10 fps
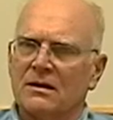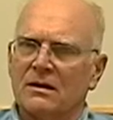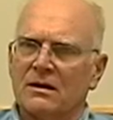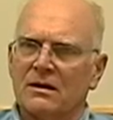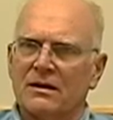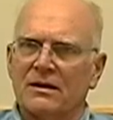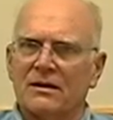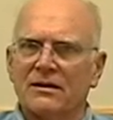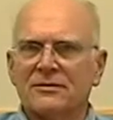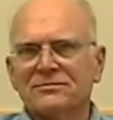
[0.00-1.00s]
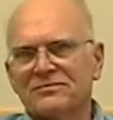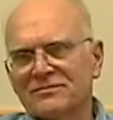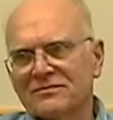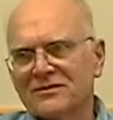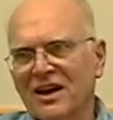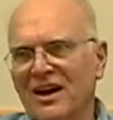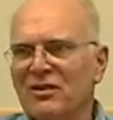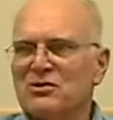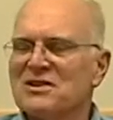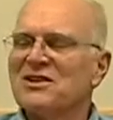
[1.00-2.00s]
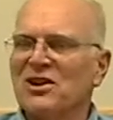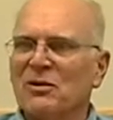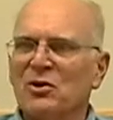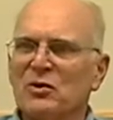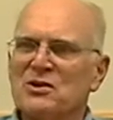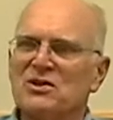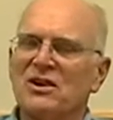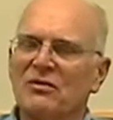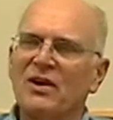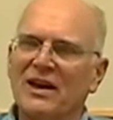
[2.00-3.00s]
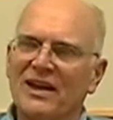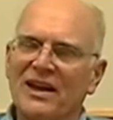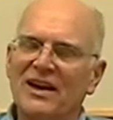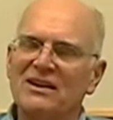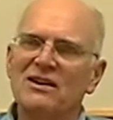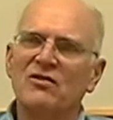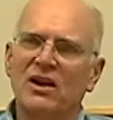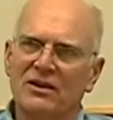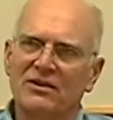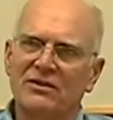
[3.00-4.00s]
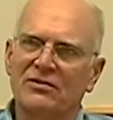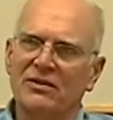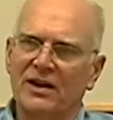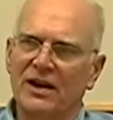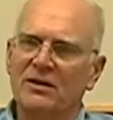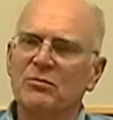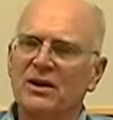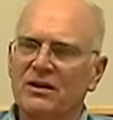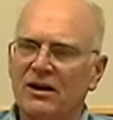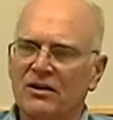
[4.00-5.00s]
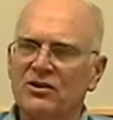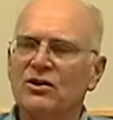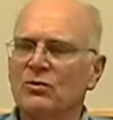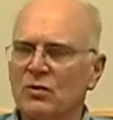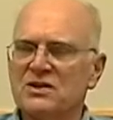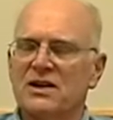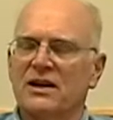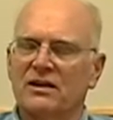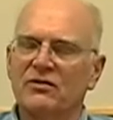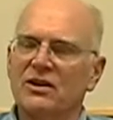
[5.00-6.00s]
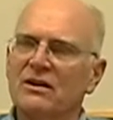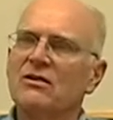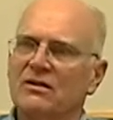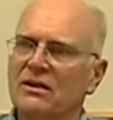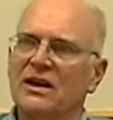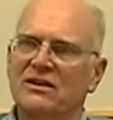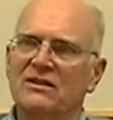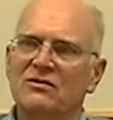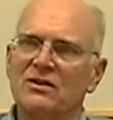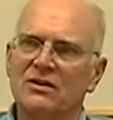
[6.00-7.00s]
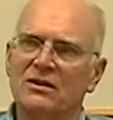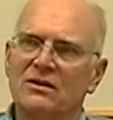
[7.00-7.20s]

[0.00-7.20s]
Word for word: Uh, I was in the Army Reserve, I, and I did volunteer for that, but our unit was activated on the active how'd you duty. get